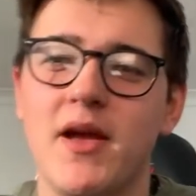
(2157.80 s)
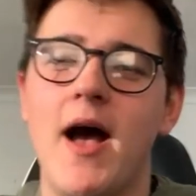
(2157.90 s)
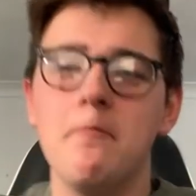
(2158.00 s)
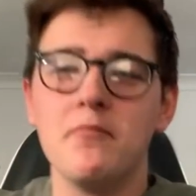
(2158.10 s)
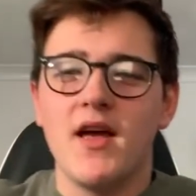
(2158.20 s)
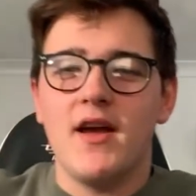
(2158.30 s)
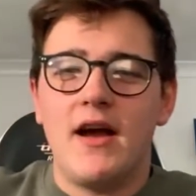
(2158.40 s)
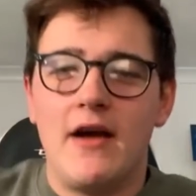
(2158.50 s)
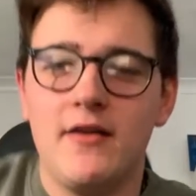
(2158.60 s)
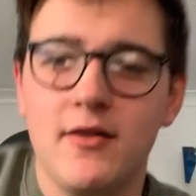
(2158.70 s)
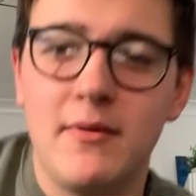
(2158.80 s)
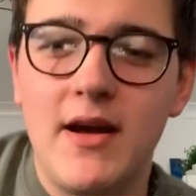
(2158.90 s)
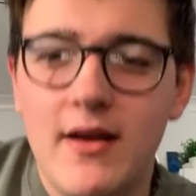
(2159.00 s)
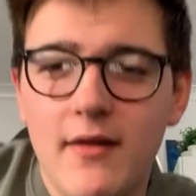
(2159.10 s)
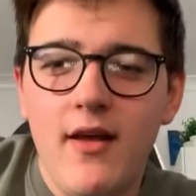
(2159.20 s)
But yeah, hey, how you doing,
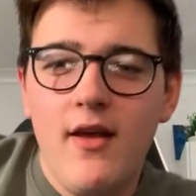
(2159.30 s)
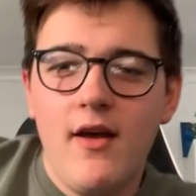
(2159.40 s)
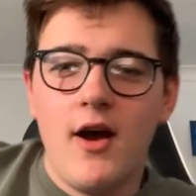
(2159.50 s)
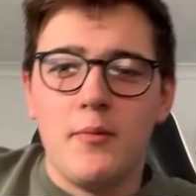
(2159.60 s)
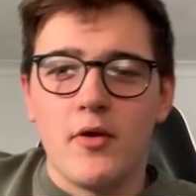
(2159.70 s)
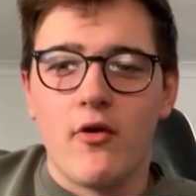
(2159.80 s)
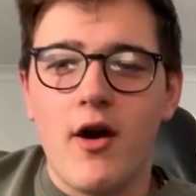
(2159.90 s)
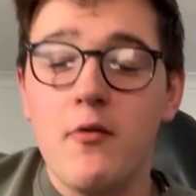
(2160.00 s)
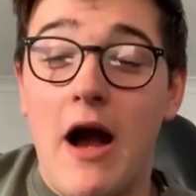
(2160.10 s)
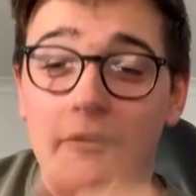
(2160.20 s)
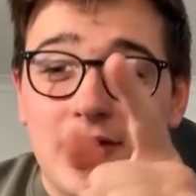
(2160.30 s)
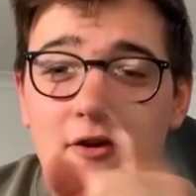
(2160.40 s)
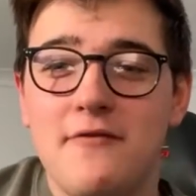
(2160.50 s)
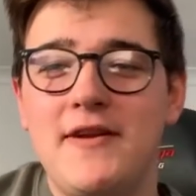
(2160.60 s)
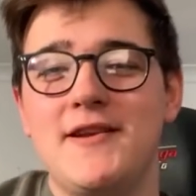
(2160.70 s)
Matt? Hope you're alright. We'll have to
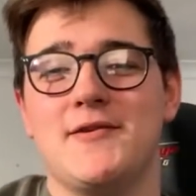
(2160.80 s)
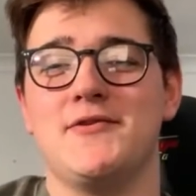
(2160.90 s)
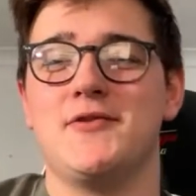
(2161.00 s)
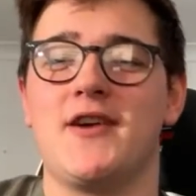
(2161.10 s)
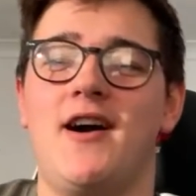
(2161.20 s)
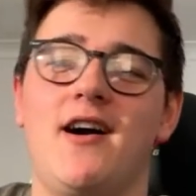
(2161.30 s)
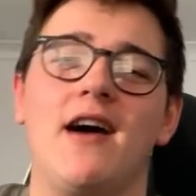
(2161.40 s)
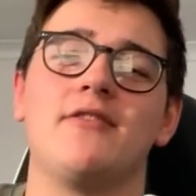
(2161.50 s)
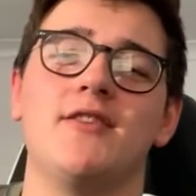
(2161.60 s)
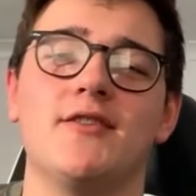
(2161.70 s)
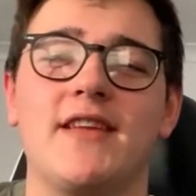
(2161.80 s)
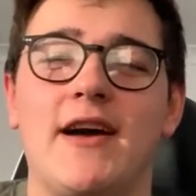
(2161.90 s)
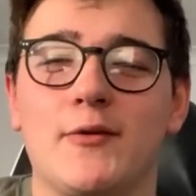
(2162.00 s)
do a video on your car after lockdown.